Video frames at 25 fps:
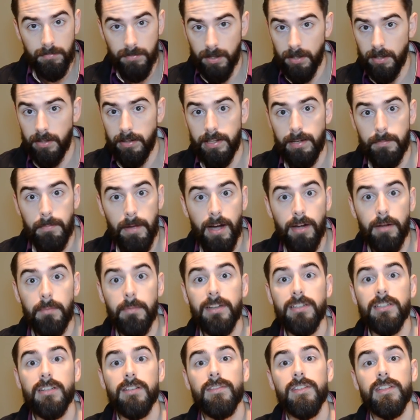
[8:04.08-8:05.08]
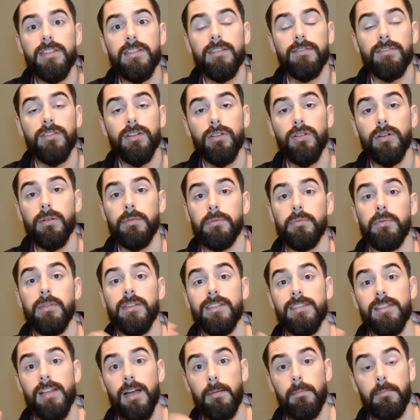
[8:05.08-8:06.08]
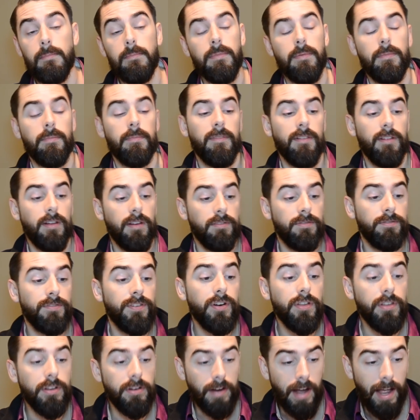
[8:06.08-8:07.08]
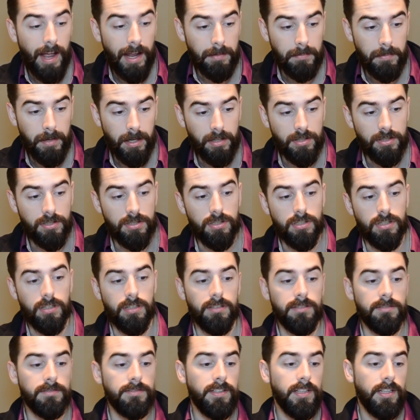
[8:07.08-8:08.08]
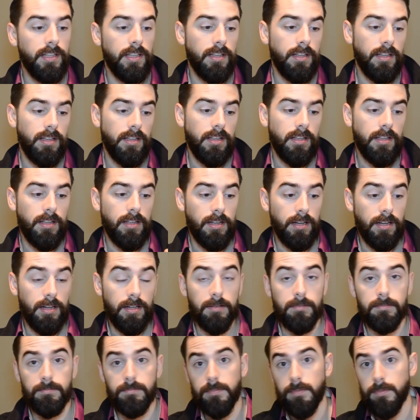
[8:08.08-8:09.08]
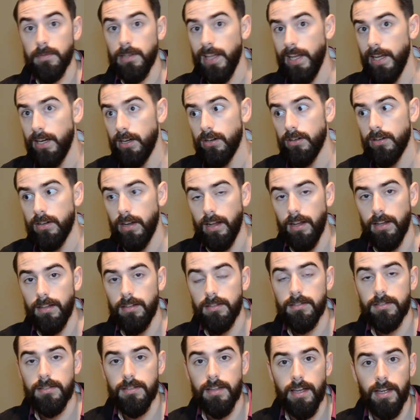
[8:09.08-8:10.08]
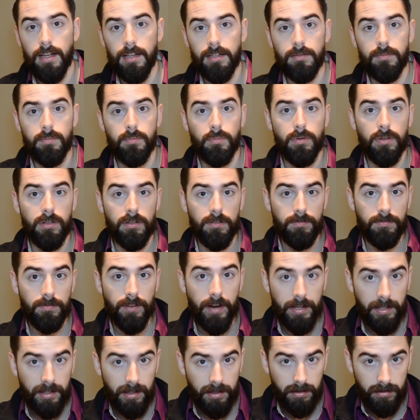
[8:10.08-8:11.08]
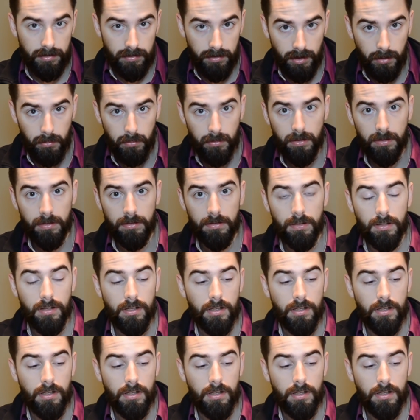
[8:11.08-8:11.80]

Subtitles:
the amalgamation of these different groups, with some further admixture of later Danes that were Vikings that were